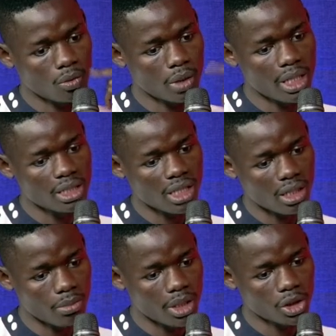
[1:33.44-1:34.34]
when
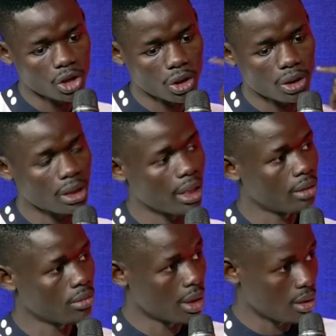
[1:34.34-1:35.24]
Isaac mentioned,
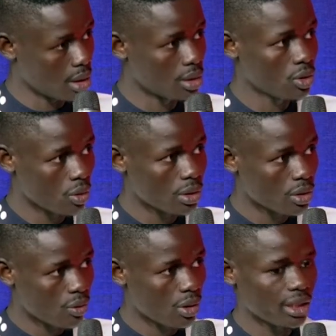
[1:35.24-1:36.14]
and, and, and you
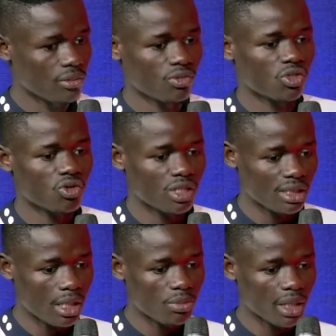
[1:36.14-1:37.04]
also like stress
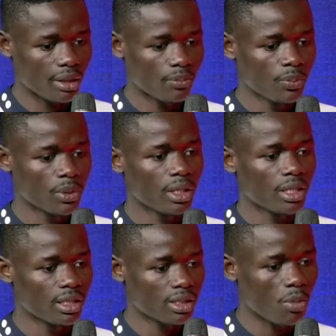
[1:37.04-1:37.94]
something,
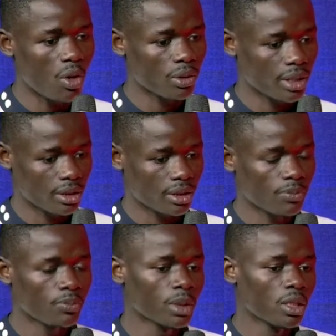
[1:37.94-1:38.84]
that they're small
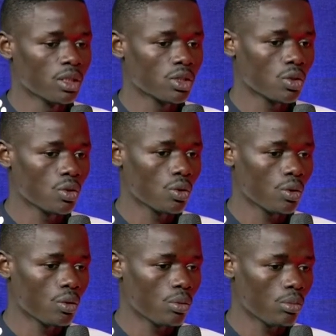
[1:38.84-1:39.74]
things. So